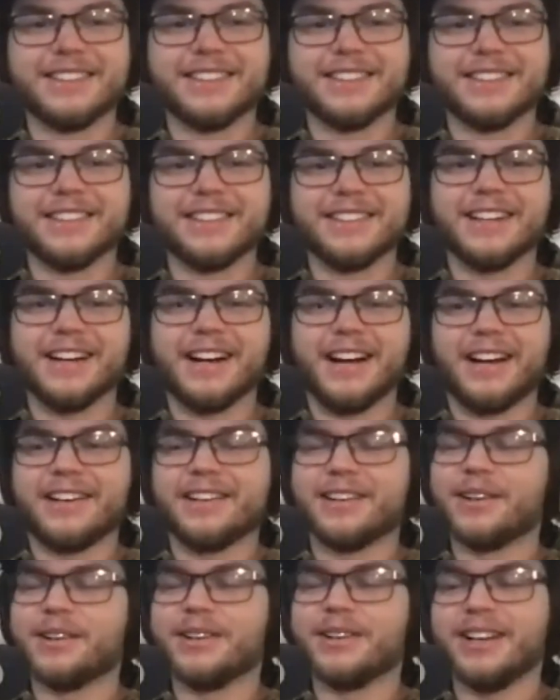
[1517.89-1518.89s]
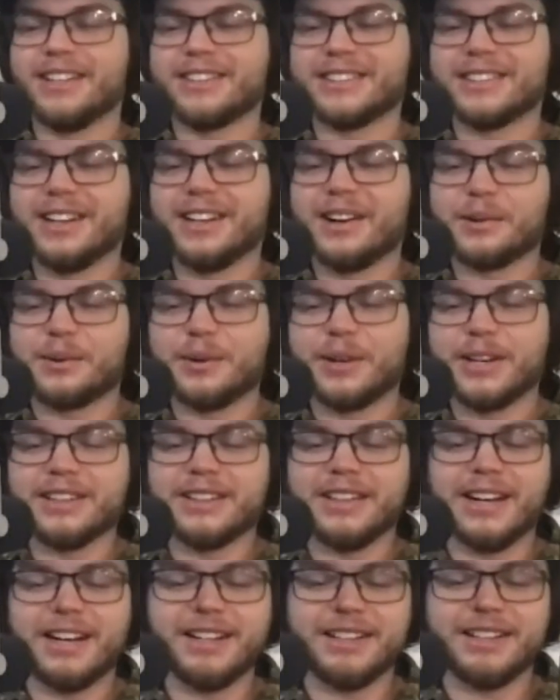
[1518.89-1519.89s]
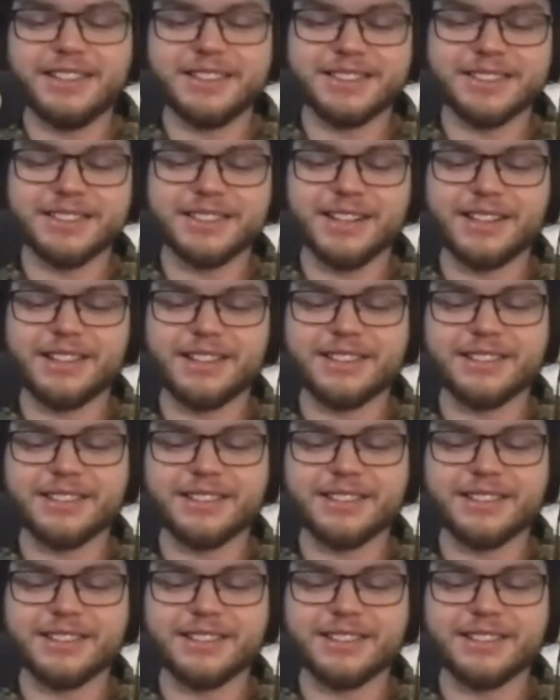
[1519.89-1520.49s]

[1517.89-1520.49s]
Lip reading: yeah. No, it's not quite that. It's not.